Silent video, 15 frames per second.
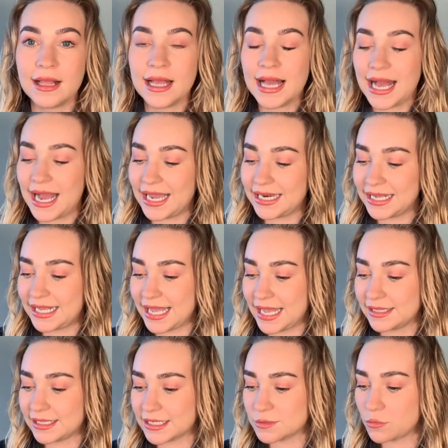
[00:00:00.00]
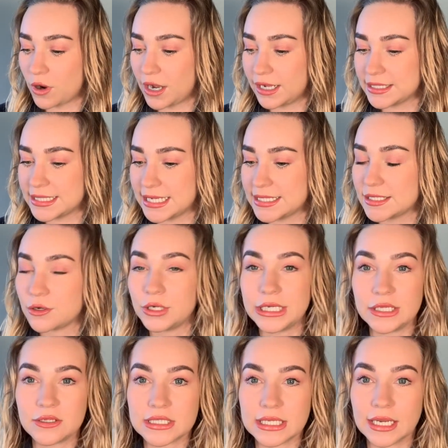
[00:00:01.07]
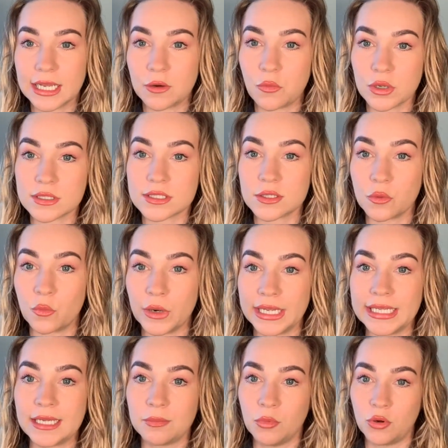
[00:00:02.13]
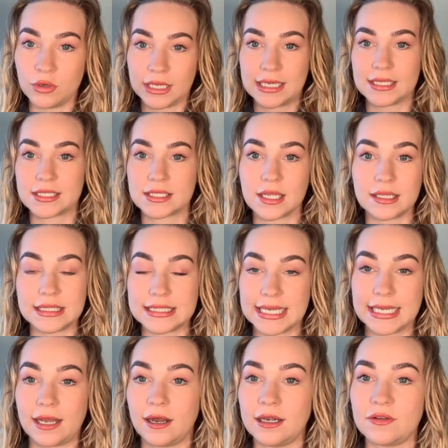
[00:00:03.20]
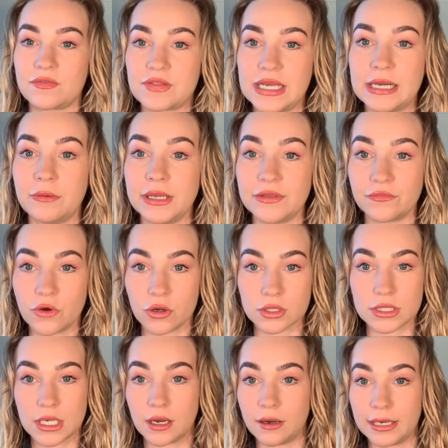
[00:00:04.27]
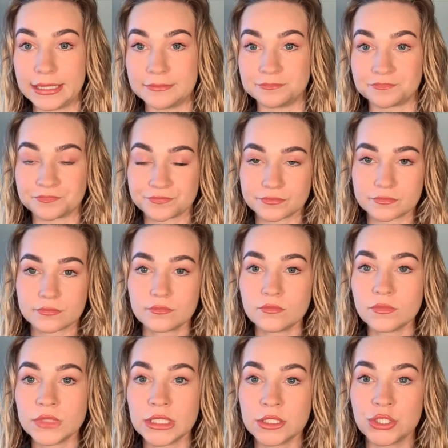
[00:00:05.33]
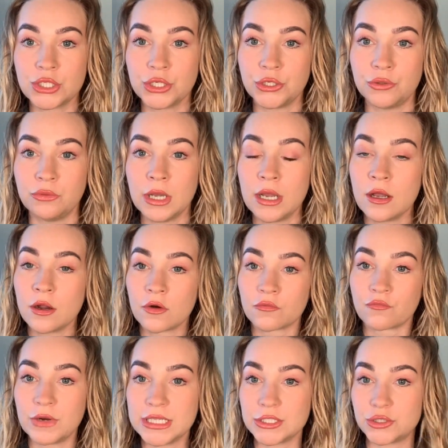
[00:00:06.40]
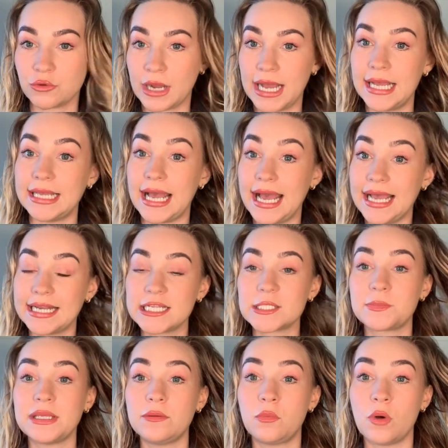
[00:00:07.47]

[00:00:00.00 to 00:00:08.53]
And again, that's why I tend to only use it like once a week, more like a Sunday kind of thing where you've got time to rinse your hair. Your hair needs to be